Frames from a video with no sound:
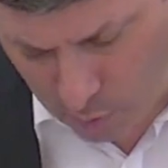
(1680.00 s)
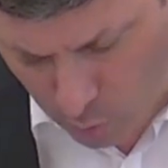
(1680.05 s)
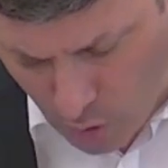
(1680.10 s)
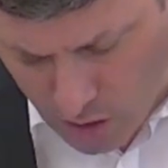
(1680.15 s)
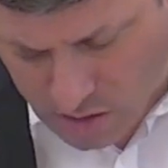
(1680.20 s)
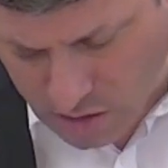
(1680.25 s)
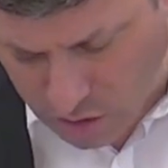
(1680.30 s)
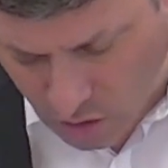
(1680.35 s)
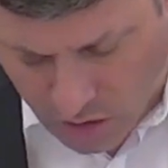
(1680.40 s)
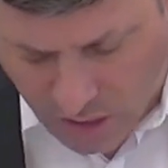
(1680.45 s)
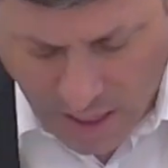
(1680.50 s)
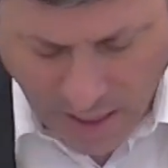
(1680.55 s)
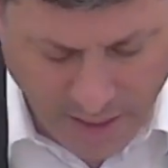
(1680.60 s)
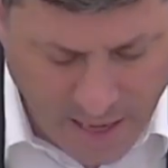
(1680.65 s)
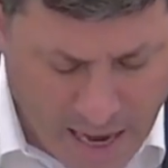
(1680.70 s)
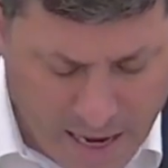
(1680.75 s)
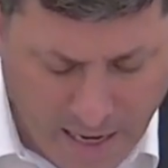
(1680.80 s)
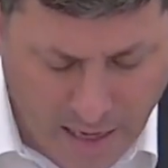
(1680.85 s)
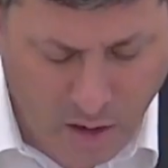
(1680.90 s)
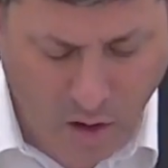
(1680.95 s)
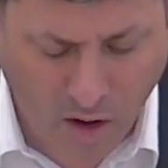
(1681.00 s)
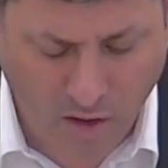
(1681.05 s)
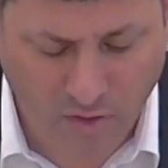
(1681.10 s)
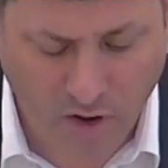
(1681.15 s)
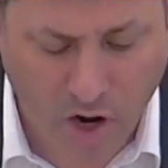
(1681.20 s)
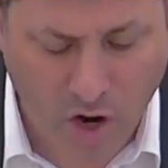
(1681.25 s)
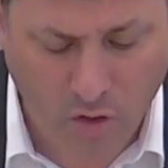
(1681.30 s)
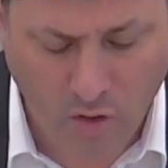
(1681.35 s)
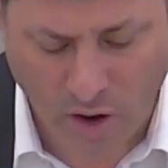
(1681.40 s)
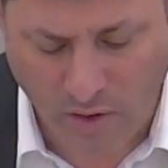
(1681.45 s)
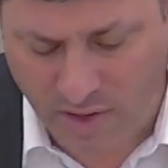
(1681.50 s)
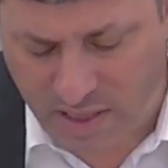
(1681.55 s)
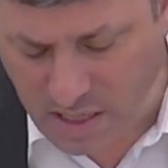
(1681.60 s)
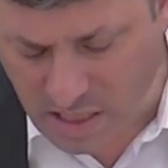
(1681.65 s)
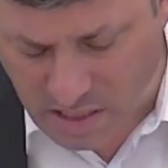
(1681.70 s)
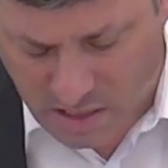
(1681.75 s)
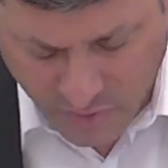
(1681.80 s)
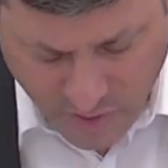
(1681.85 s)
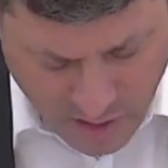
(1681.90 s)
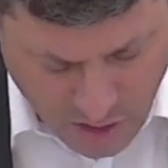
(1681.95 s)
was looking, I can't get off. Rava
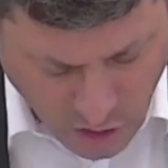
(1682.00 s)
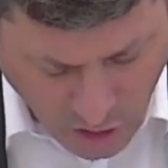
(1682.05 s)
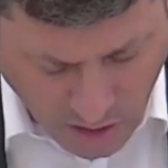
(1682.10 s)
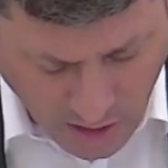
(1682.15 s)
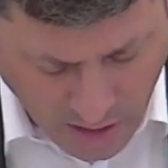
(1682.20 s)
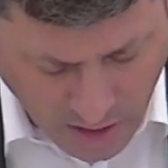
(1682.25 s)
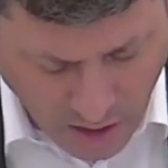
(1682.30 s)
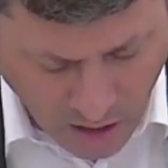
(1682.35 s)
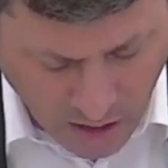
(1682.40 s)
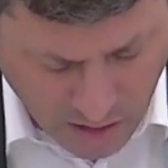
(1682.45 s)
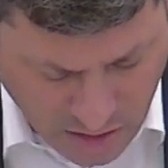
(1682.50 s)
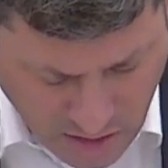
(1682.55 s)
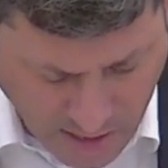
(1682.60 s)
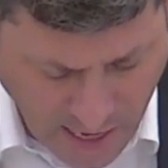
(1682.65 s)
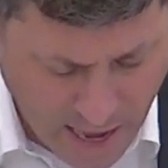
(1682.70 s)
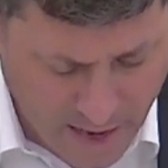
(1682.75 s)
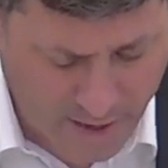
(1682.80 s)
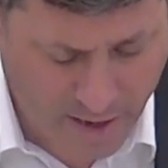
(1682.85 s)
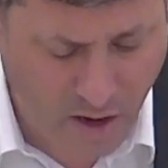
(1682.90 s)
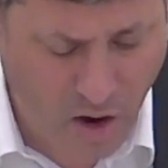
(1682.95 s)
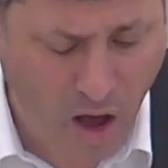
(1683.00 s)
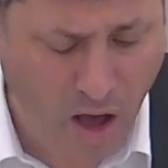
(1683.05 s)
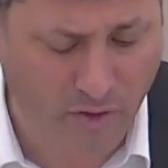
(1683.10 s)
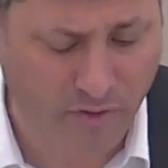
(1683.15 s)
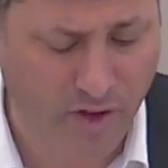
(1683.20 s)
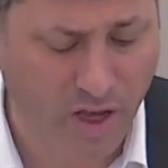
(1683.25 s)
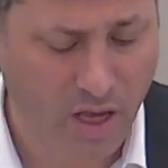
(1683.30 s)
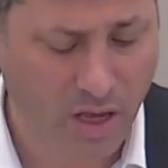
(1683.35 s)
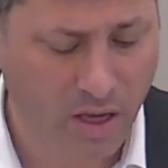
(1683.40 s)
says if he's looking at us, he can't get off.